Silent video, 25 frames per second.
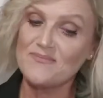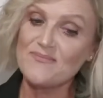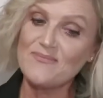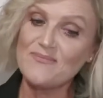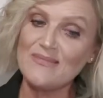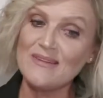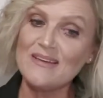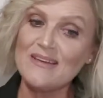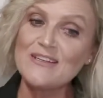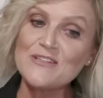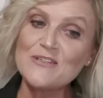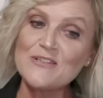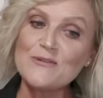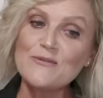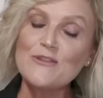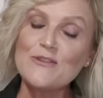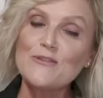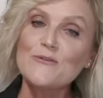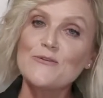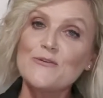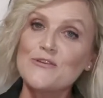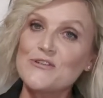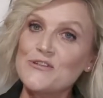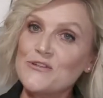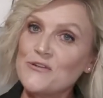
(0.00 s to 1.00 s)
And so I
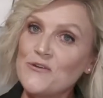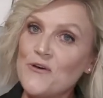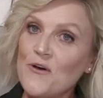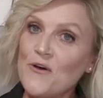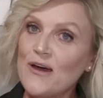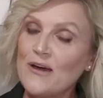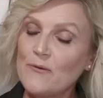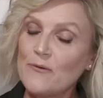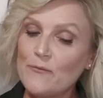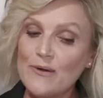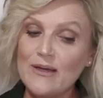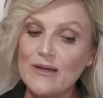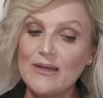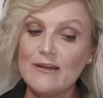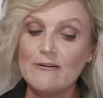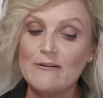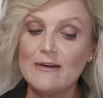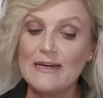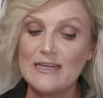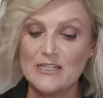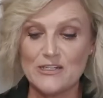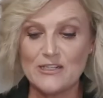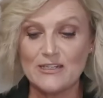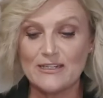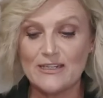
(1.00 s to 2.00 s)
thought tonight we are
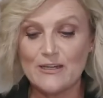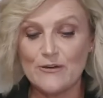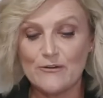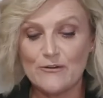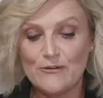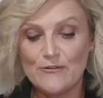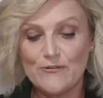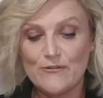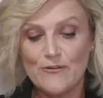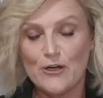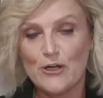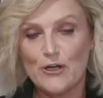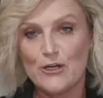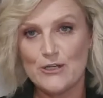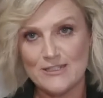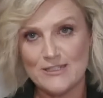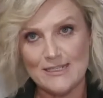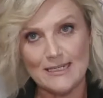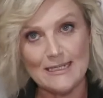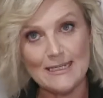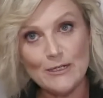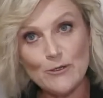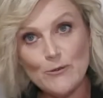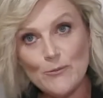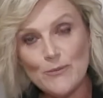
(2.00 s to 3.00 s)
actually going to focus a
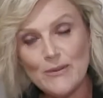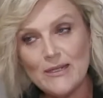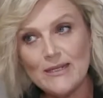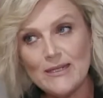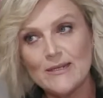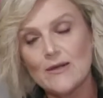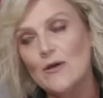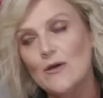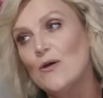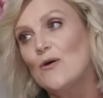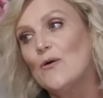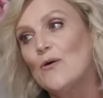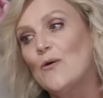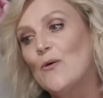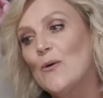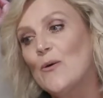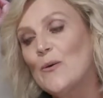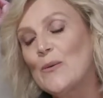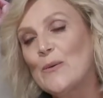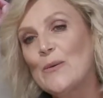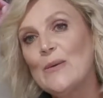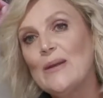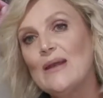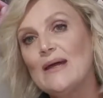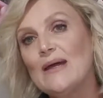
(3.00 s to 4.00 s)
little bit
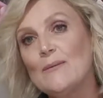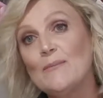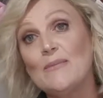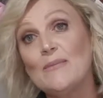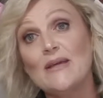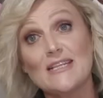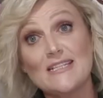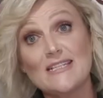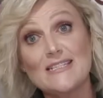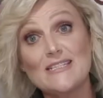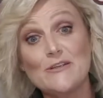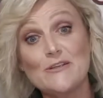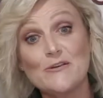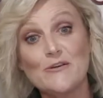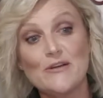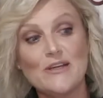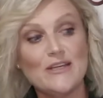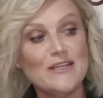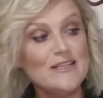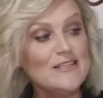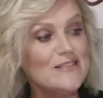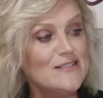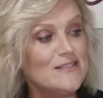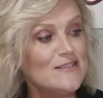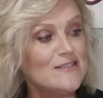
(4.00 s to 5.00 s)
on
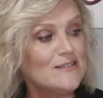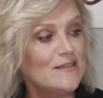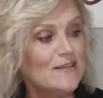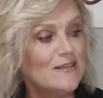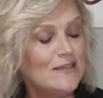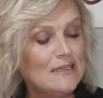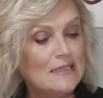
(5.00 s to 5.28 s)
exteriors,